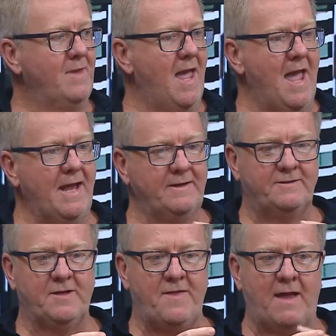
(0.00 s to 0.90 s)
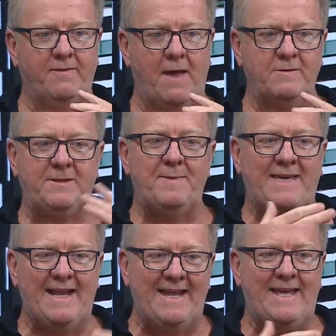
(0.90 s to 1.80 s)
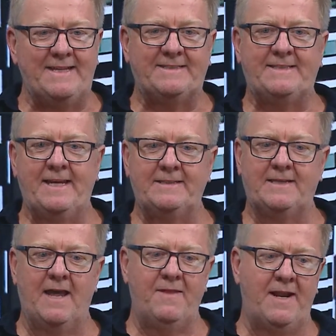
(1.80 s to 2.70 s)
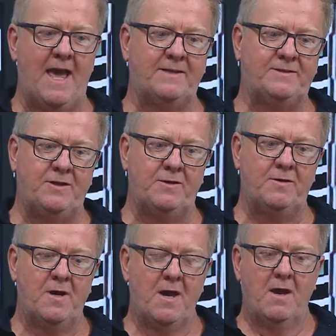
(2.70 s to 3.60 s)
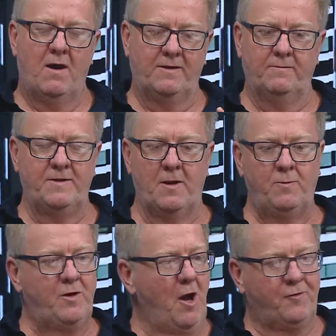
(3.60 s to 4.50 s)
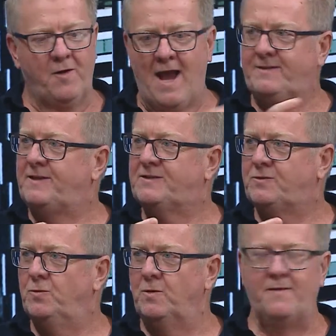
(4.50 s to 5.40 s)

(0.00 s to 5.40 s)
And so that was the beginning instinct. And then as you go through acting school,